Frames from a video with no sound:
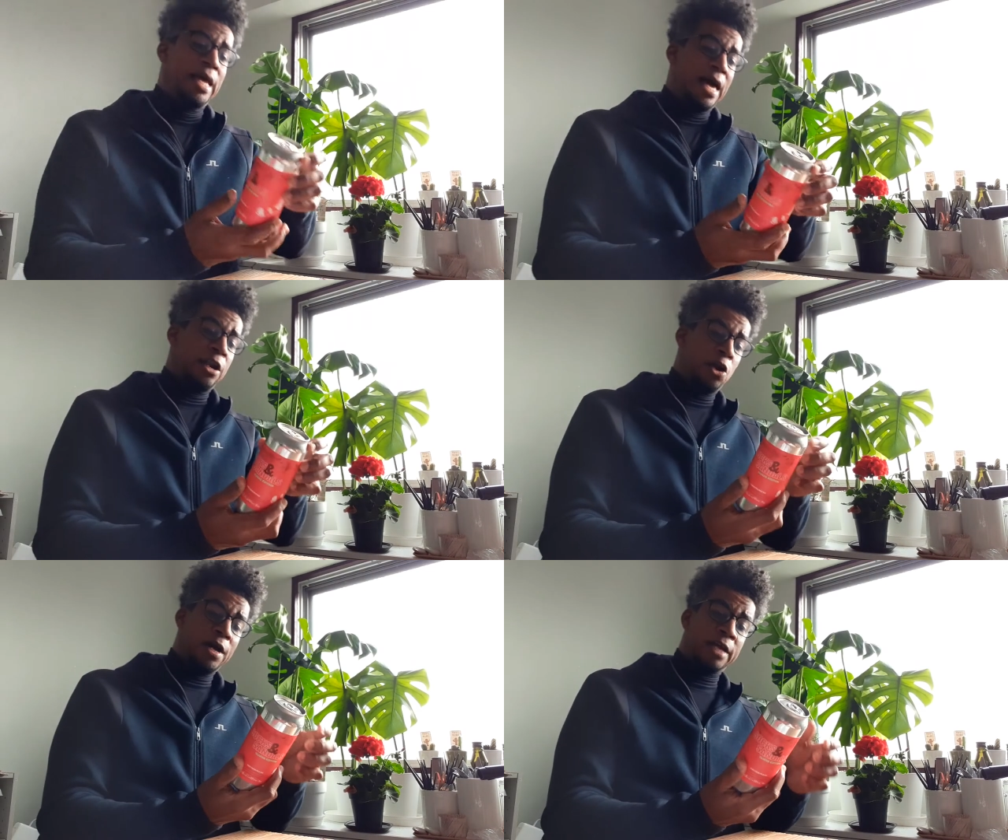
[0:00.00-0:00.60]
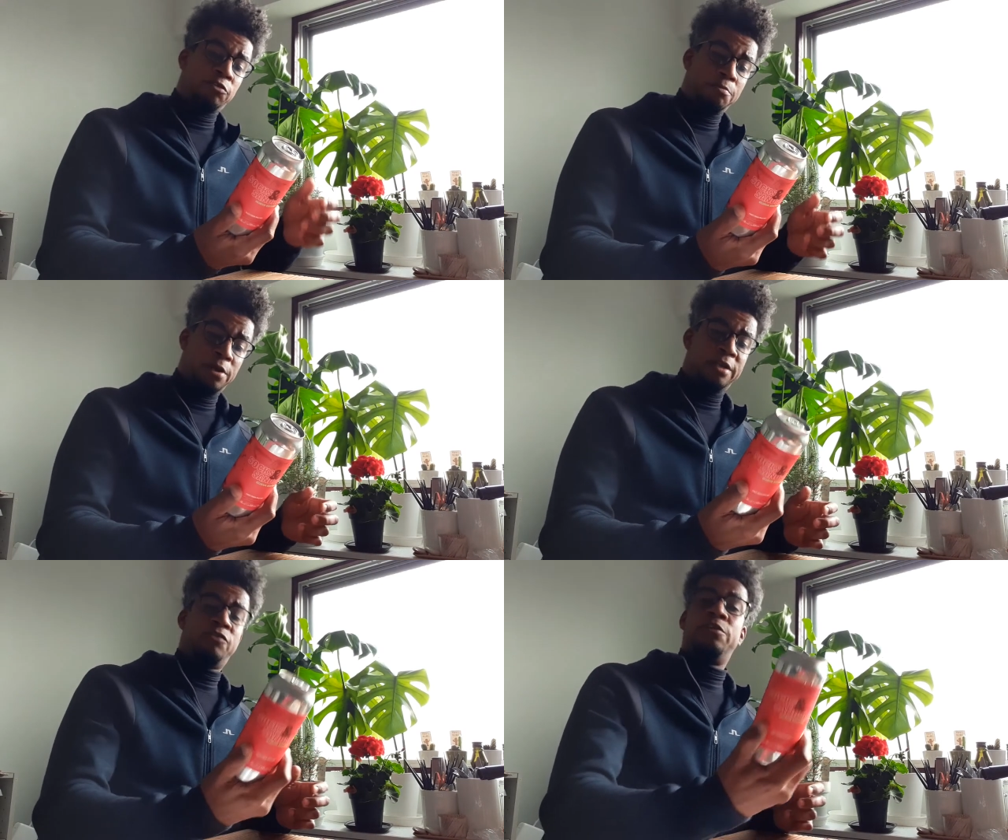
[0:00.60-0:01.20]
I don't know. I got some
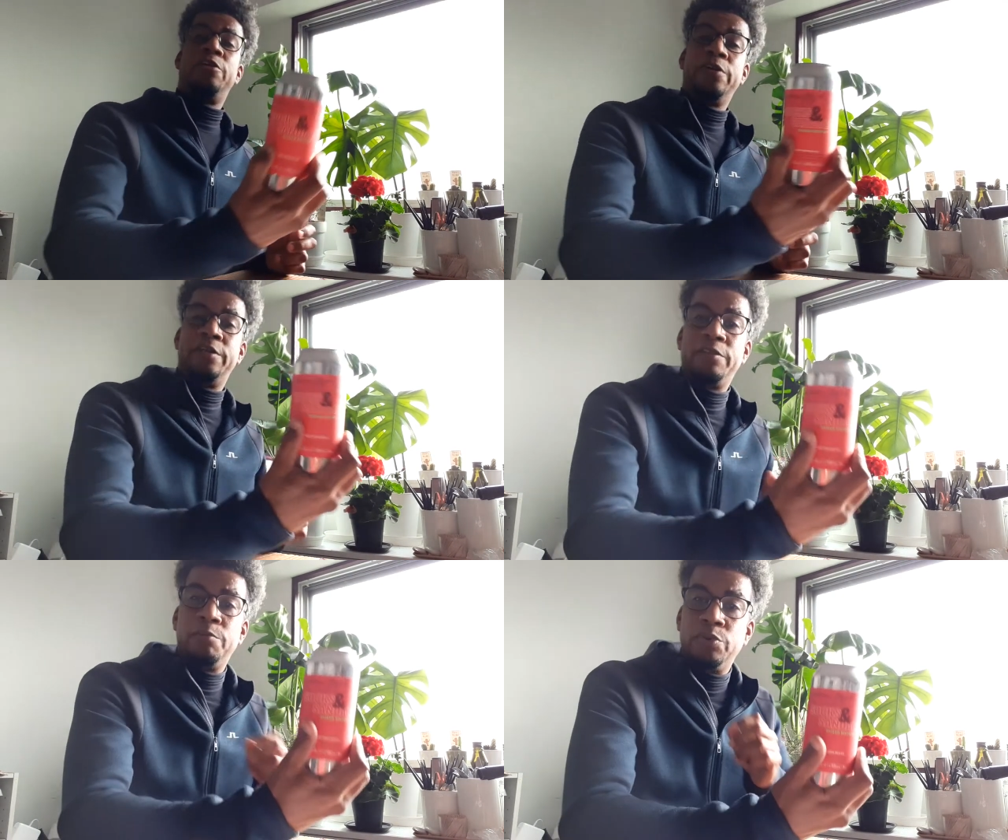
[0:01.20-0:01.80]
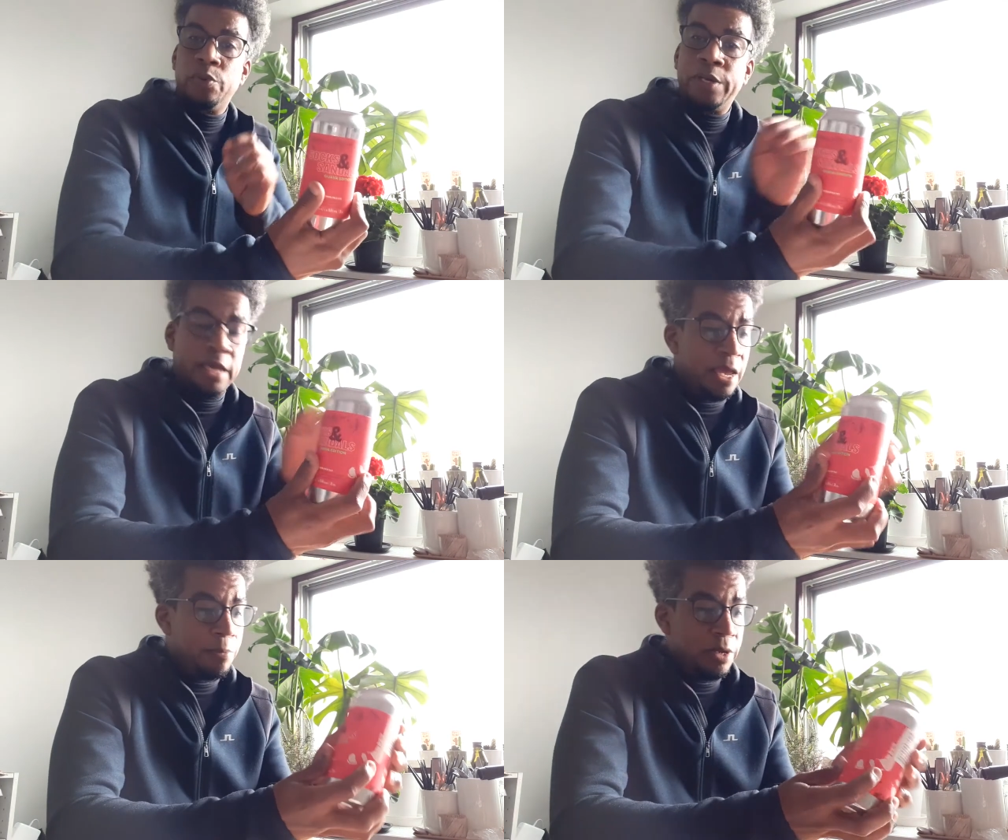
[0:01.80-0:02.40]
buddies that are into the brewing
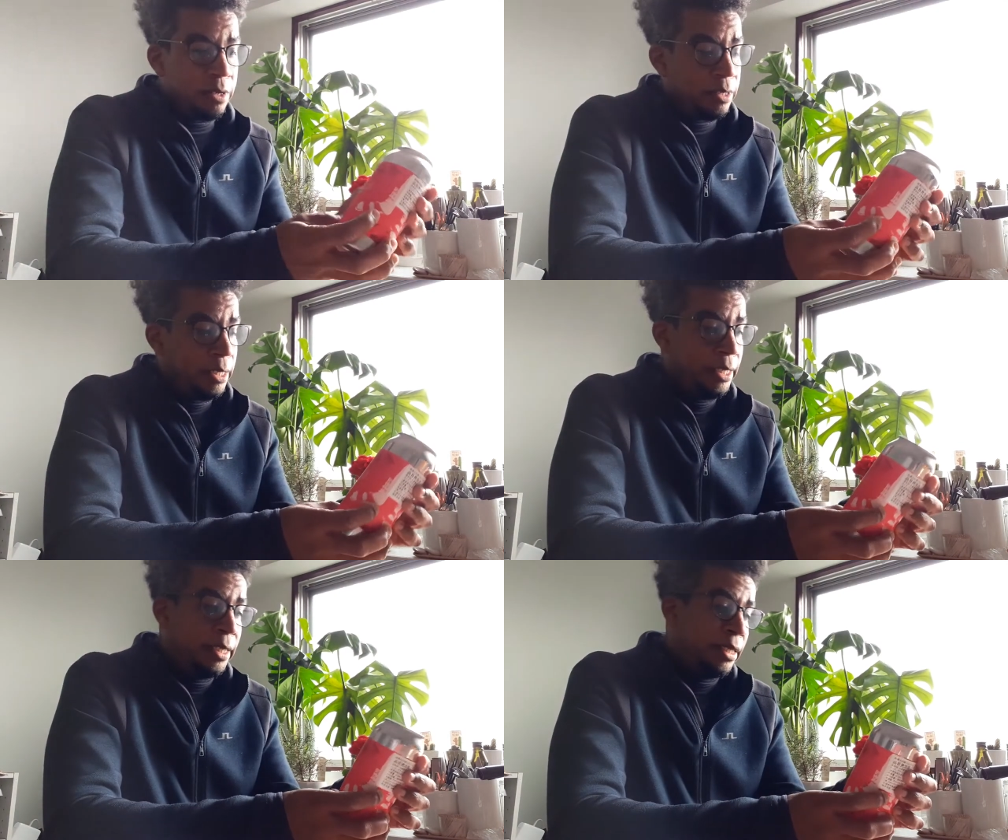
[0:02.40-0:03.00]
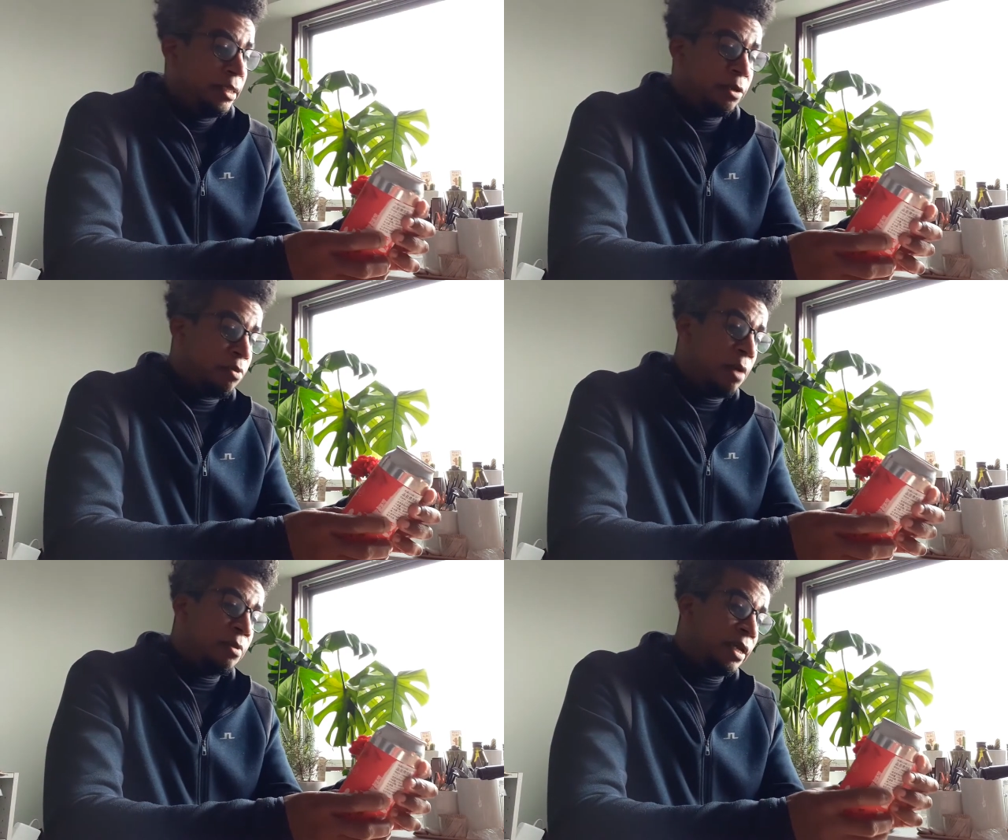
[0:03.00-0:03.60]
game, and they're
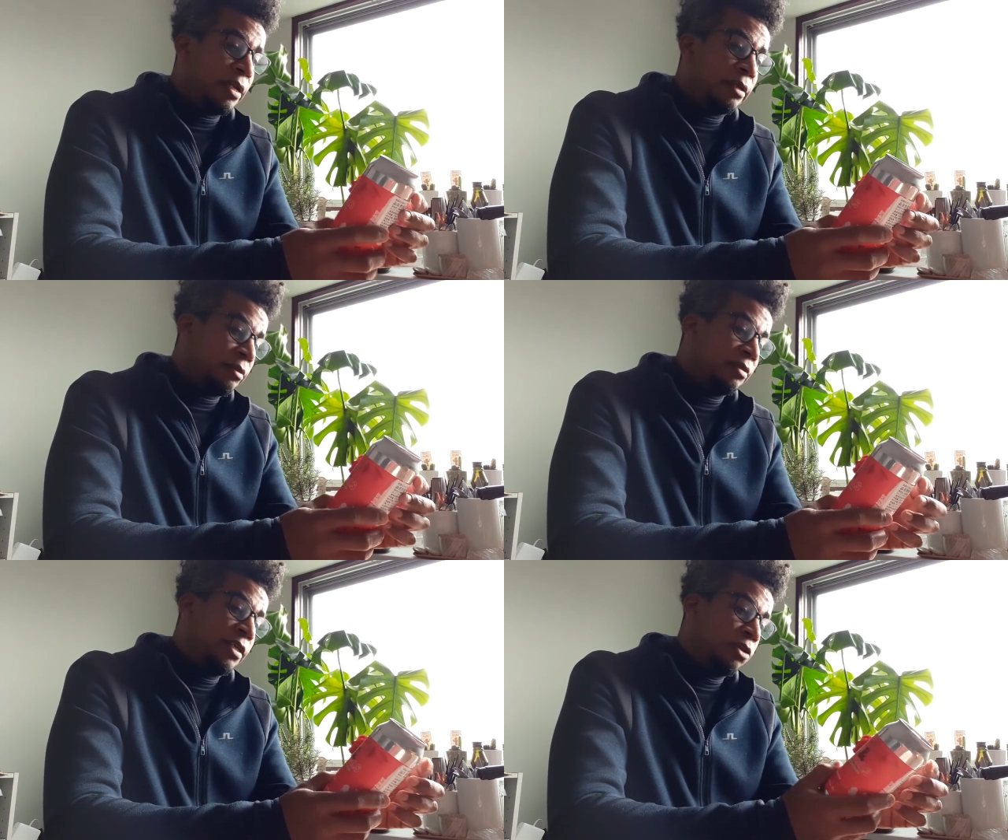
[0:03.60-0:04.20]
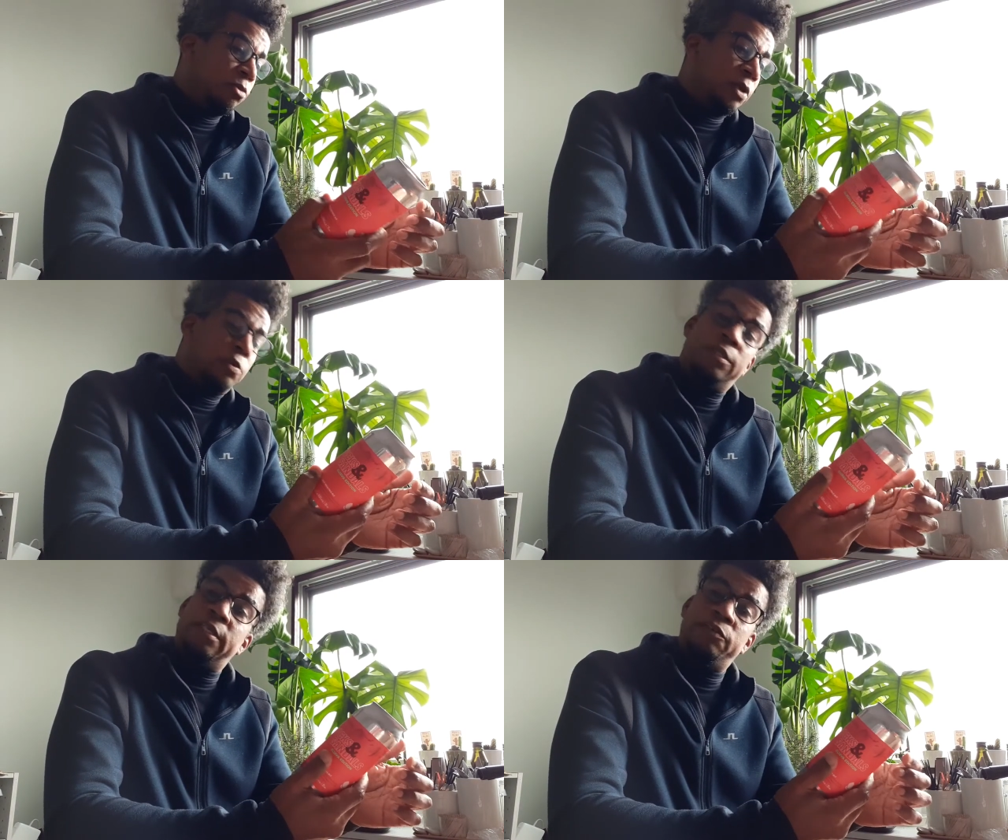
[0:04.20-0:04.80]
probably going to kill me
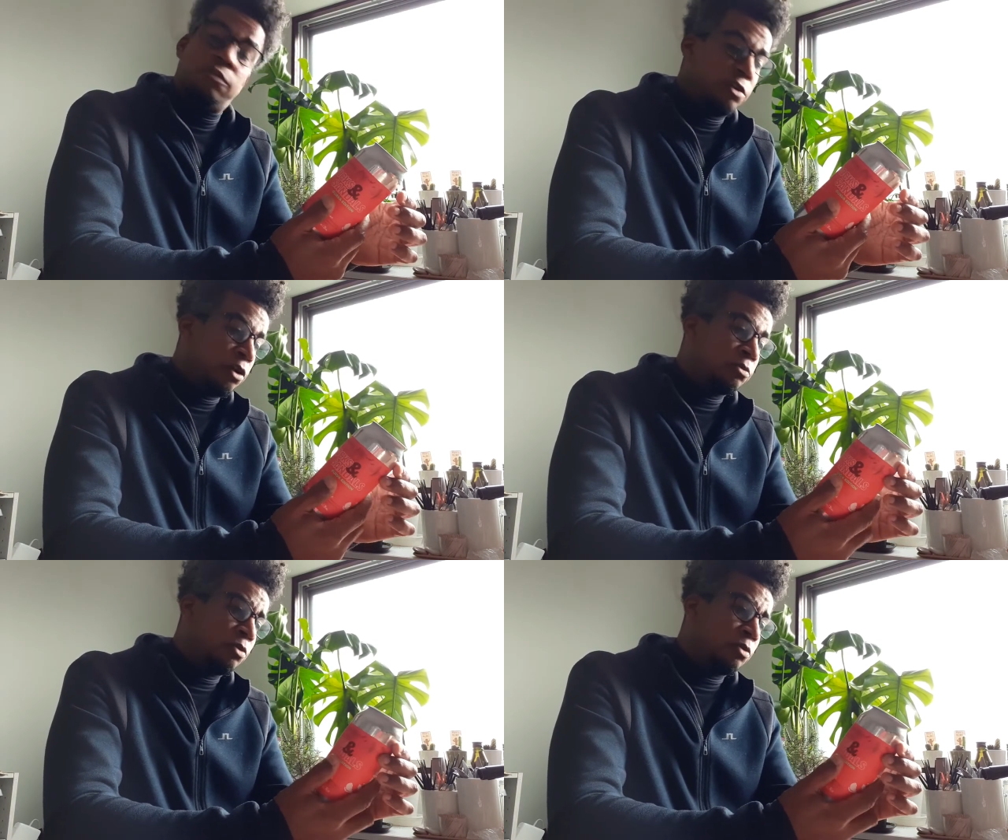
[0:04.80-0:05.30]
with these terms.